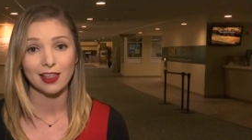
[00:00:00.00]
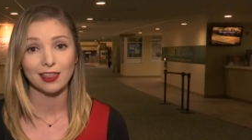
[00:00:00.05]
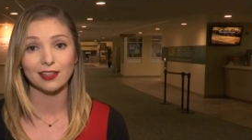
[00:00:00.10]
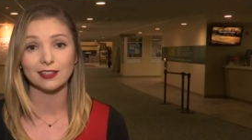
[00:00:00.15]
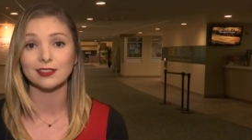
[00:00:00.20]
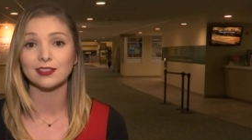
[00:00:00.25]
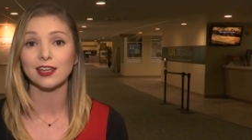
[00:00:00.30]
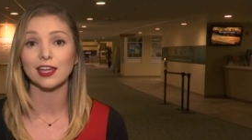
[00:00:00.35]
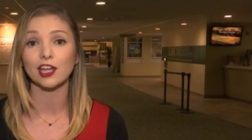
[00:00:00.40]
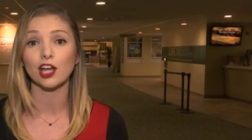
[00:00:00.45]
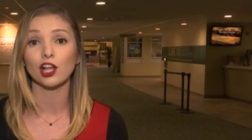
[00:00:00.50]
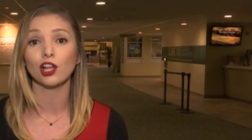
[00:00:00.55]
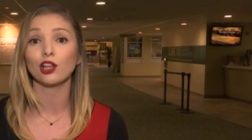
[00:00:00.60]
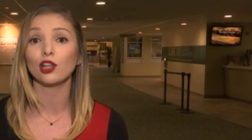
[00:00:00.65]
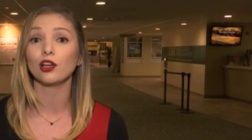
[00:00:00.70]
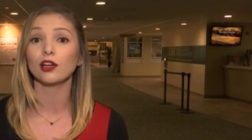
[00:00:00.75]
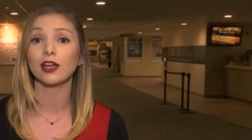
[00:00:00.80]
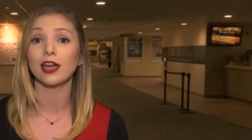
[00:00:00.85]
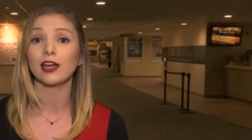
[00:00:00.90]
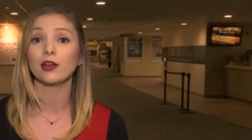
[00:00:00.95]
Let's take a
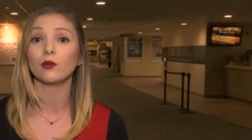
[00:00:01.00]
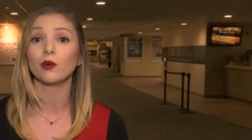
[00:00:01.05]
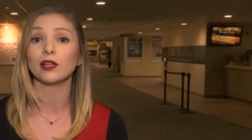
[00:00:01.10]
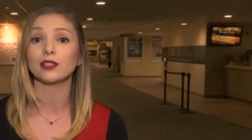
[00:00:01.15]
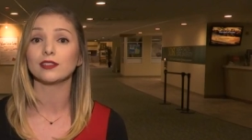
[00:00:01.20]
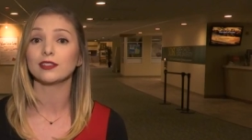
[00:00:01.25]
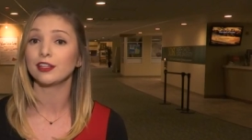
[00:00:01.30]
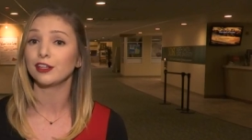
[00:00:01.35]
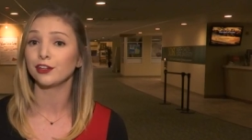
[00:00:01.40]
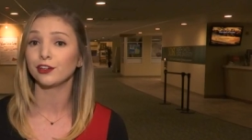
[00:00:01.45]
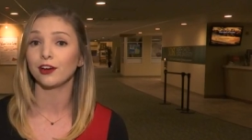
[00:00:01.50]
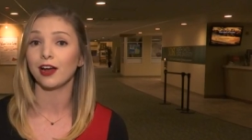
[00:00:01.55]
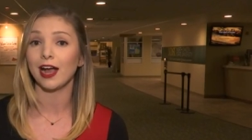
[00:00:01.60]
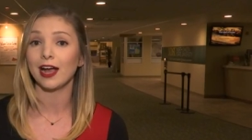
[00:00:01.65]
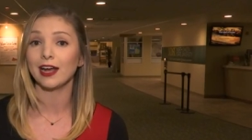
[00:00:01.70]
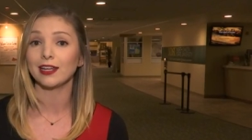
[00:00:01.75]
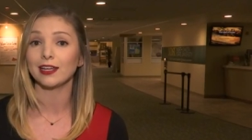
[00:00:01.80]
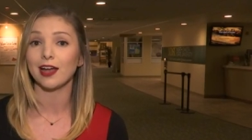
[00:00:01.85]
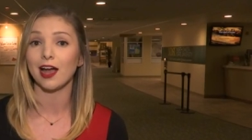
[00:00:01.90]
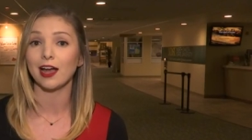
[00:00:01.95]
look at what Senator
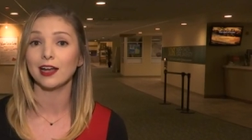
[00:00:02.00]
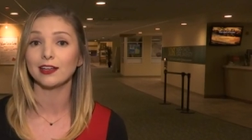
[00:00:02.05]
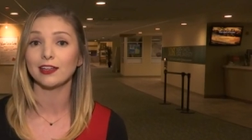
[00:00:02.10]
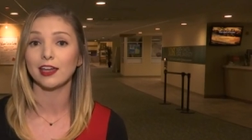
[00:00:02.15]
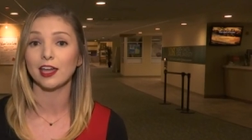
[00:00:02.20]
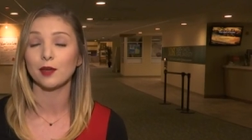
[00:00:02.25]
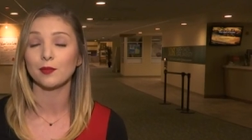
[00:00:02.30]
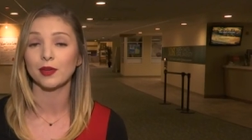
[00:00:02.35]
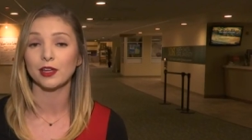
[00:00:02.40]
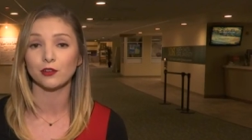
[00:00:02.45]
Heidi Heitkamp